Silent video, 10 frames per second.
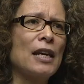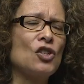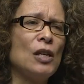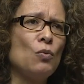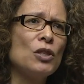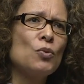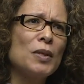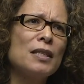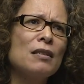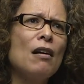actually, once we
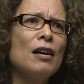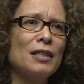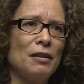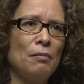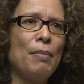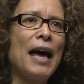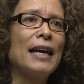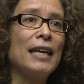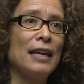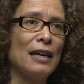start
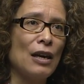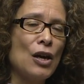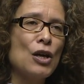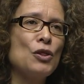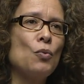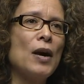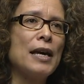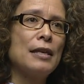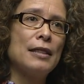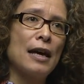unpacking the way